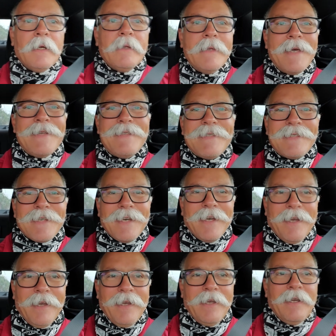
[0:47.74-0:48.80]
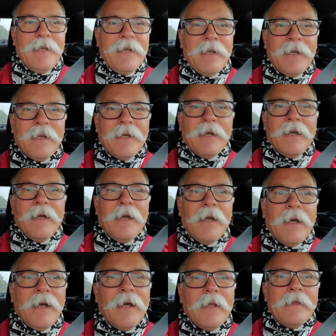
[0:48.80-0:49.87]
They say
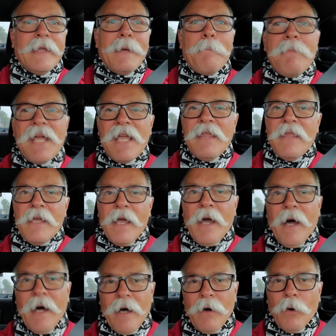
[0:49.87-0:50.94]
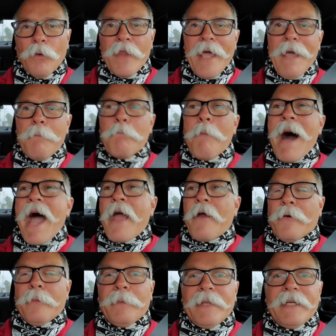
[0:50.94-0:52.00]
the media or the
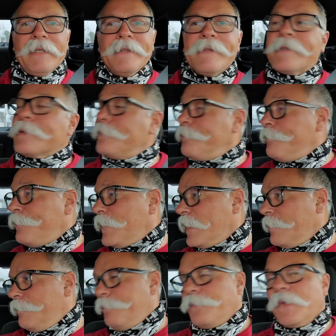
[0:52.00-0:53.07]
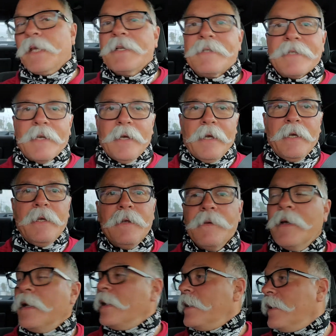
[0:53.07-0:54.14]
environment say
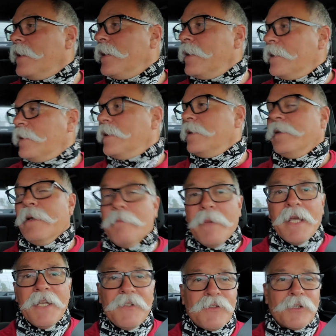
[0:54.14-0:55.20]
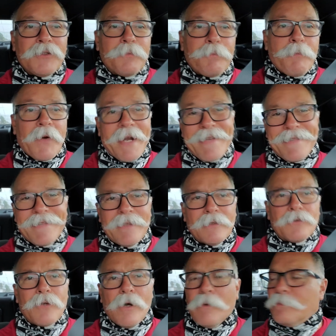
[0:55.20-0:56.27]
the Mr.
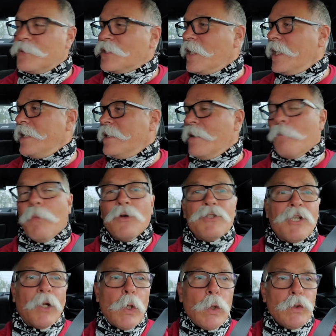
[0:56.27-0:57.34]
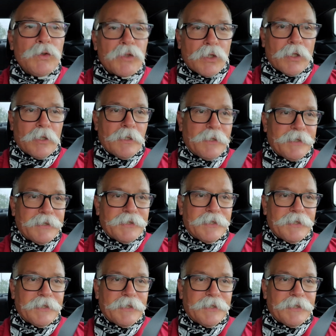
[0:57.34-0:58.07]
President Trump say they're a bunch of losers